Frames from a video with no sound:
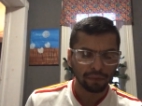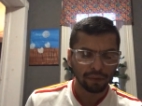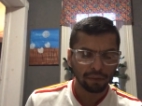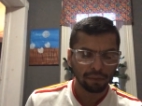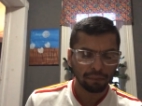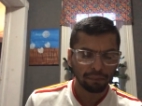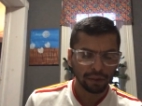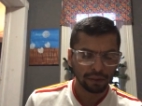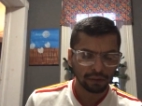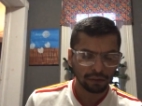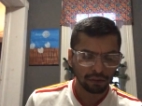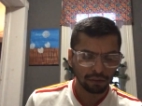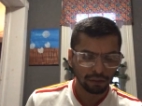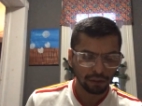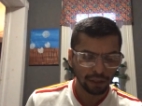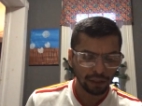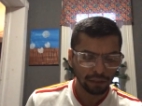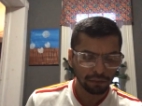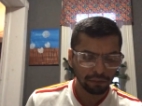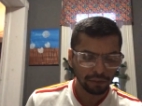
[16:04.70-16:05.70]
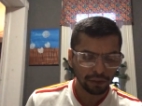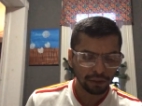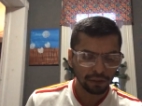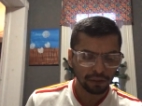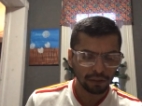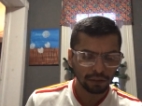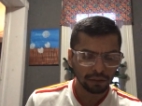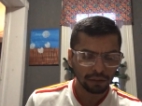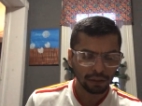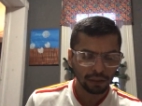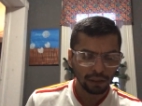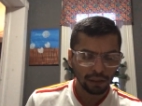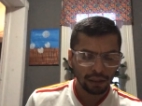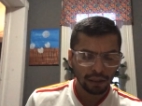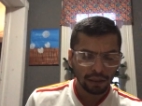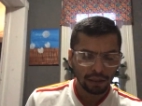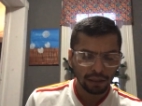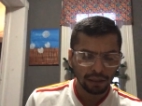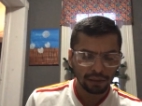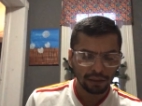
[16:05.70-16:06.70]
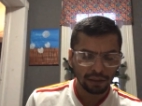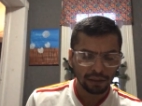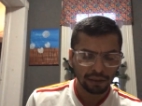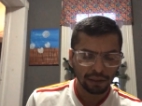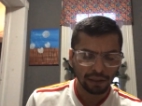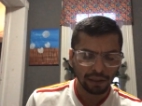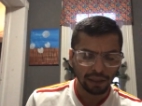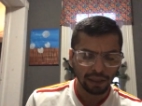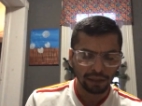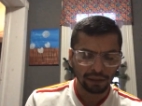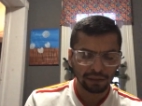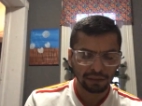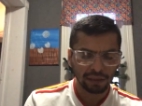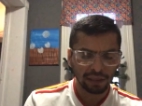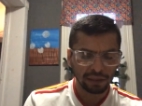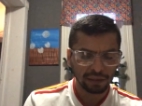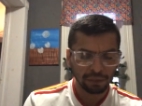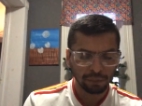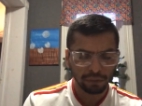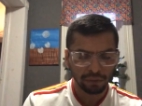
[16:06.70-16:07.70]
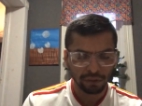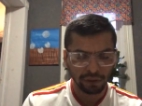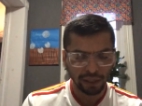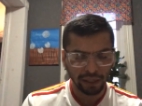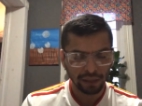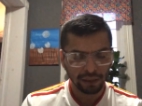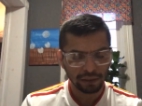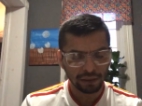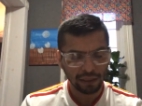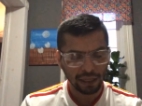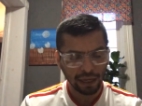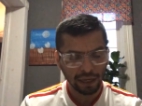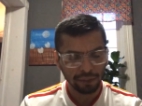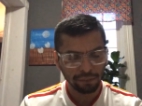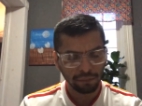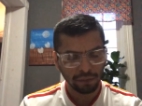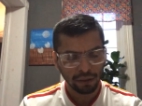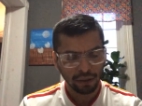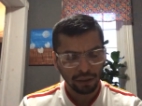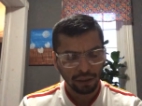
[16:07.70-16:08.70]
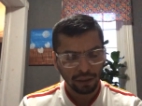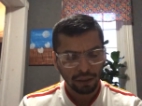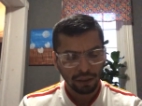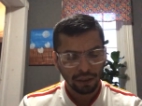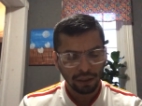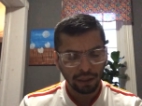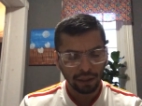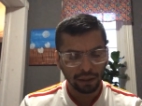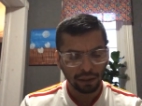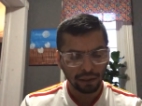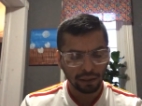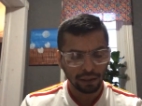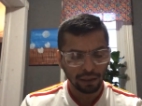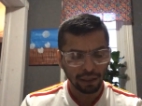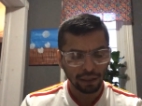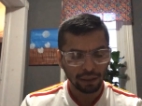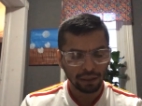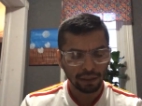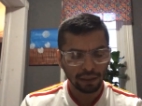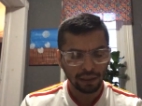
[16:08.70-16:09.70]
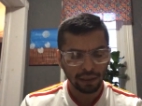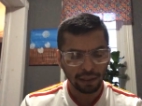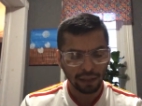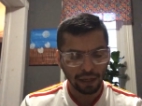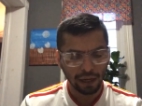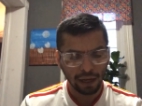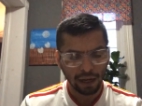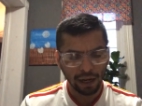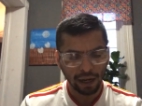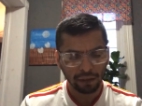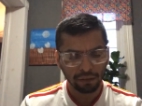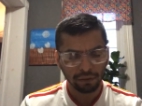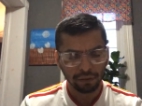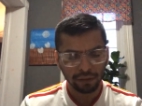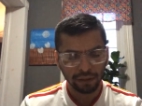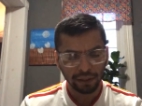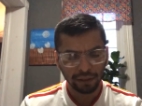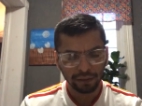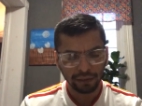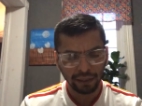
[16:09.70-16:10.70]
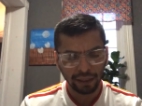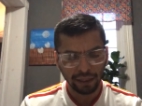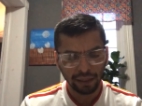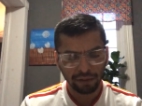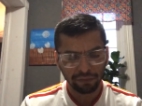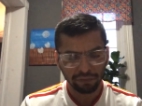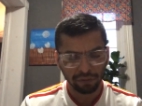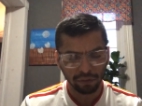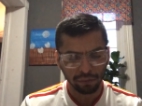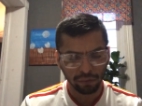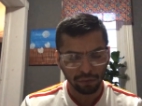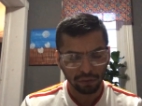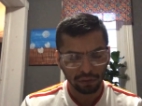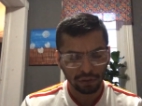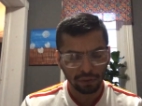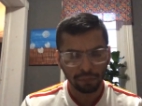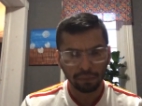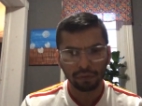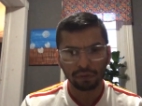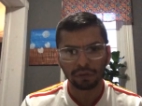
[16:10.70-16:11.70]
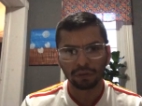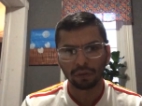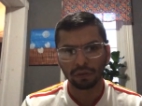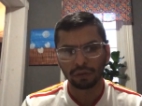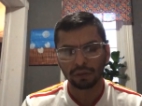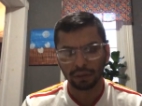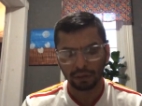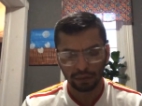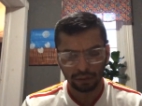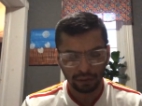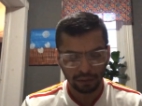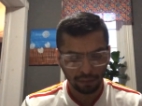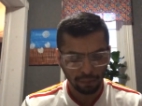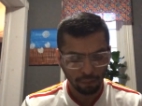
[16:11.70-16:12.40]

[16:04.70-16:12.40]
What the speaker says: personal health records is that they're accessible anytime and can aggregate data from multiple sources.